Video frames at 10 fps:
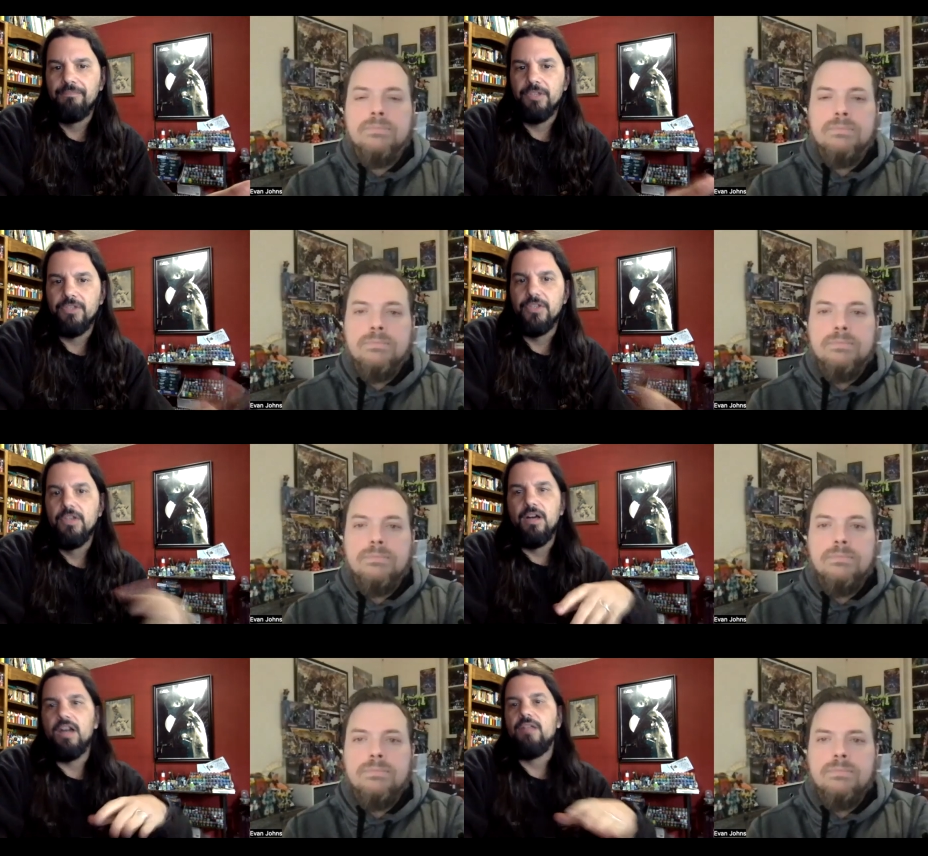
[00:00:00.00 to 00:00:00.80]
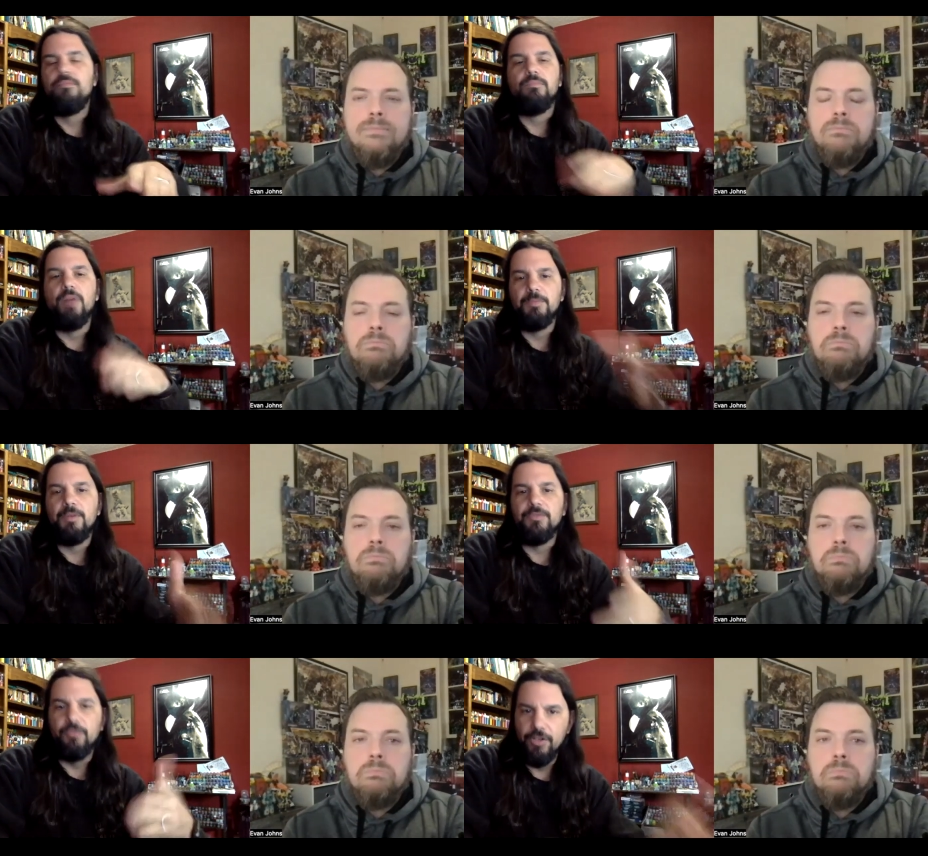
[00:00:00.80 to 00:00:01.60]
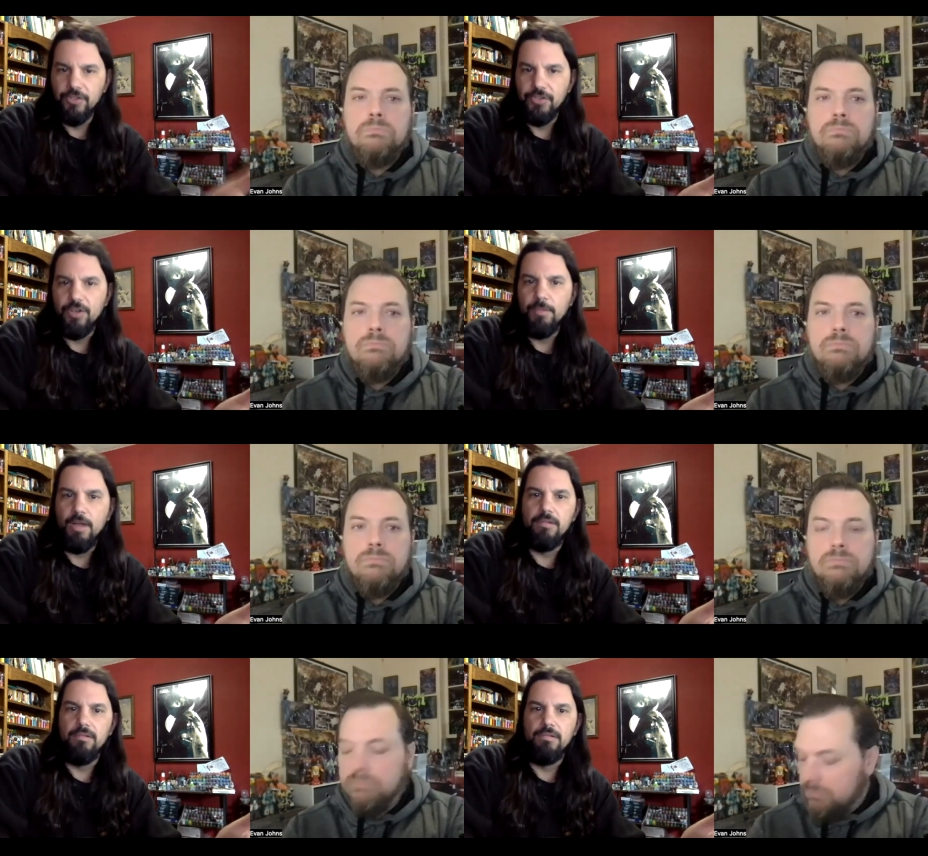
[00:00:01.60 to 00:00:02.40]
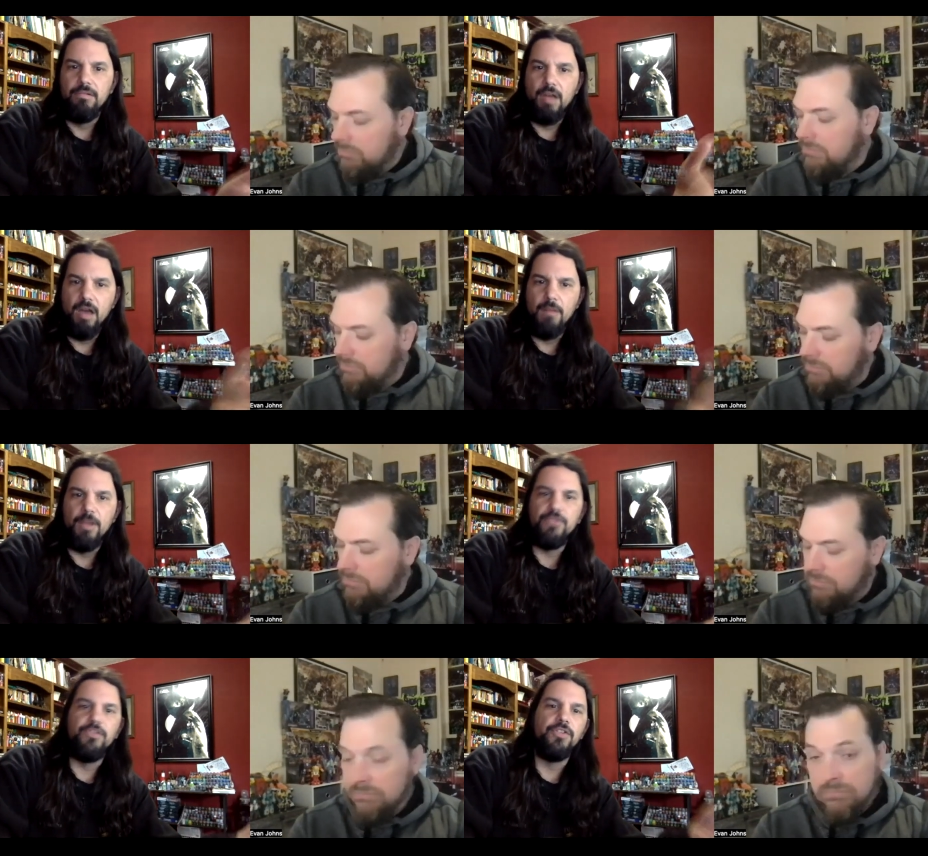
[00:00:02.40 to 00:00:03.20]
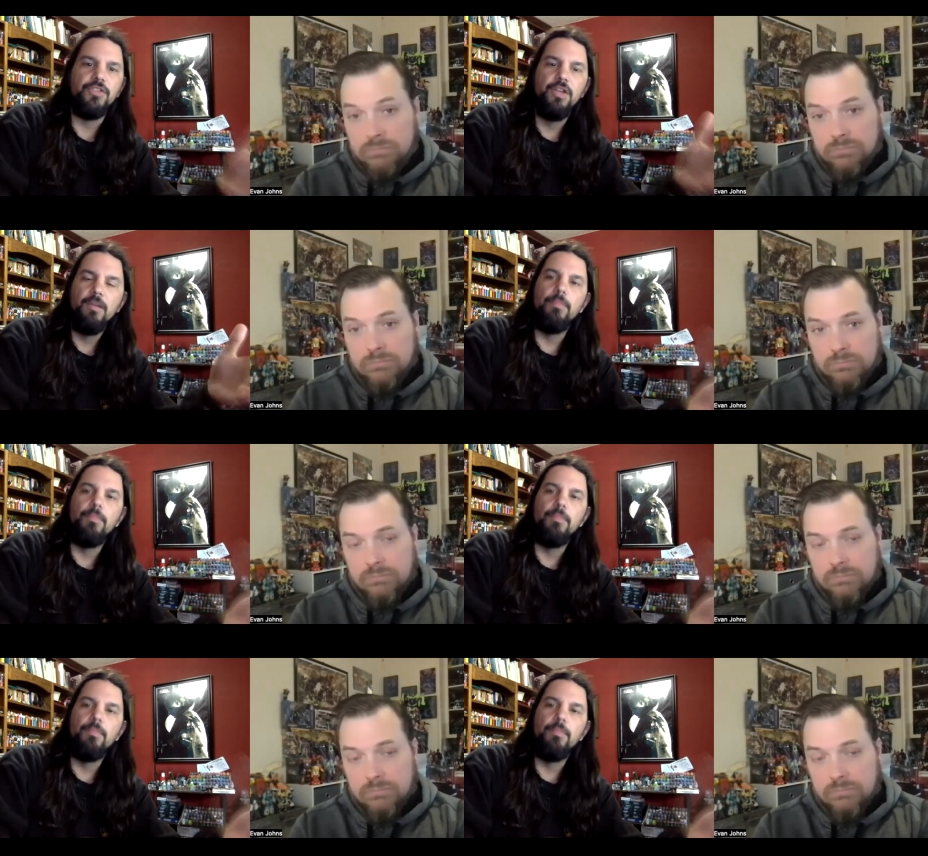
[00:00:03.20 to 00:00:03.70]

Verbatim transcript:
Speaker 1: Was uh, Optimus Prime very concerned about Autobot's feelings, but